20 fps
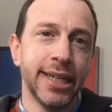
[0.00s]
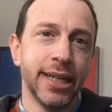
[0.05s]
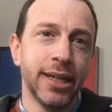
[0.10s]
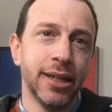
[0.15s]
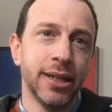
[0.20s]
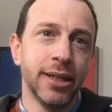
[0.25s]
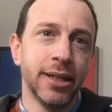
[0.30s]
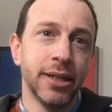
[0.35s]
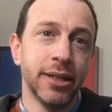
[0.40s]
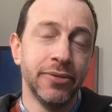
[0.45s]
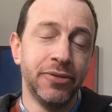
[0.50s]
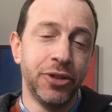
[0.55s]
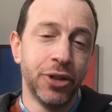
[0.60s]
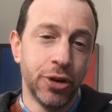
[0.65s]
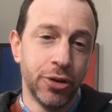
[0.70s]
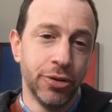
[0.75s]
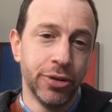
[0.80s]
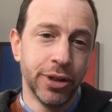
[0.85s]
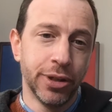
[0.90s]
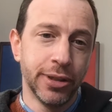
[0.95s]
of
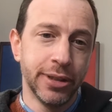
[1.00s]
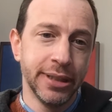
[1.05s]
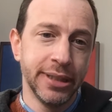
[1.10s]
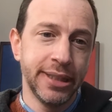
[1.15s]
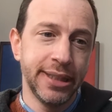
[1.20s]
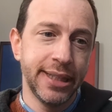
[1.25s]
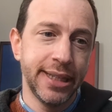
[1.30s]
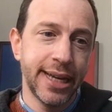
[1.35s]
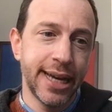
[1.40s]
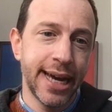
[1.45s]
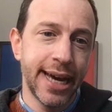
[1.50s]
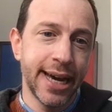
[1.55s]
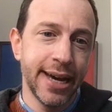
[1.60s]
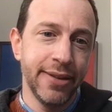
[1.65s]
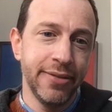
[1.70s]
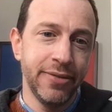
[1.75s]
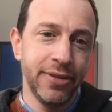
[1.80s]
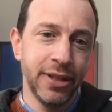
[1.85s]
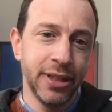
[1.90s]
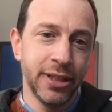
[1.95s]
donors
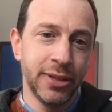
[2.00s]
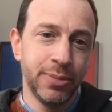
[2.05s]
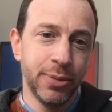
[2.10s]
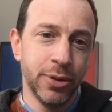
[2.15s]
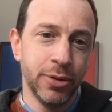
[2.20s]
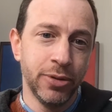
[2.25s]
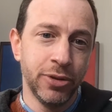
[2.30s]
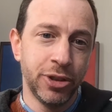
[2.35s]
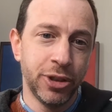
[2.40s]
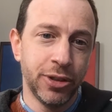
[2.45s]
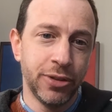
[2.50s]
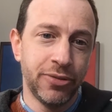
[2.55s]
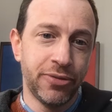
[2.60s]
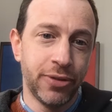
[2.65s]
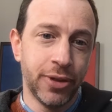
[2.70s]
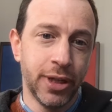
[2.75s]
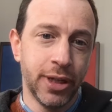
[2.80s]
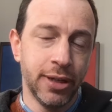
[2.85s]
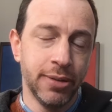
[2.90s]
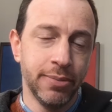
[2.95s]
have exposure
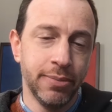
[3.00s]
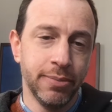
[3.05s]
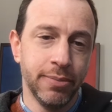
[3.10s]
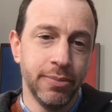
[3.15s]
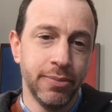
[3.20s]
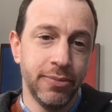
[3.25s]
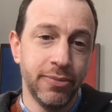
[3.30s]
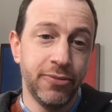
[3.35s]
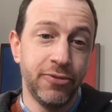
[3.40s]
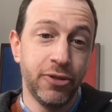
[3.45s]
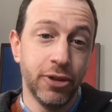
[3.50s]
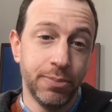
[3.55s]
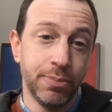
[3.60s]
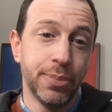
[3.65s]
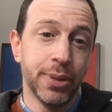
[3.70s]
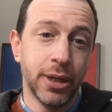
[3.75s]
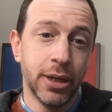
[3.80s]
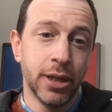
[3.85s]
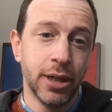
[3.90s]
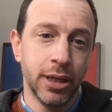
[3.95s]
from
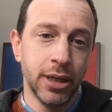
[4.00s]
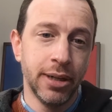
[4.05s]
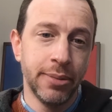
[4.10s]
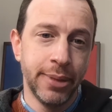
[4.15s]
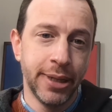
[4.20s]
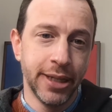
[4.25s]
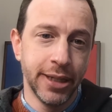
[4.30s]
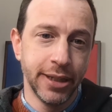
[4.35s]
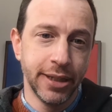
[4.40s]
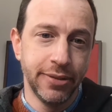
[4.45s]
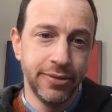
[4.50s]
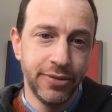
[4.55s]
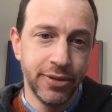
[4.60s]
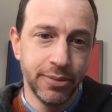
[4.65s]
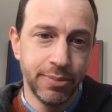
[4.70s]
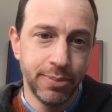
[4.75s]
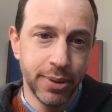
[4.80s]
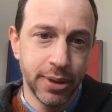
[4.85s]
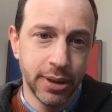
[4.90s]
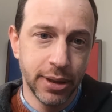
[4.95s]
football, American
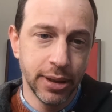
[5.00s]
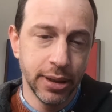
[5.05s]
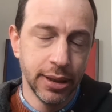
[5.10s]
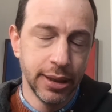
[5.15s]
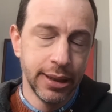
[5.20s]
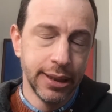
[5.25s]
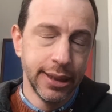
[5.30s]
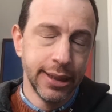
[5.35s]
football.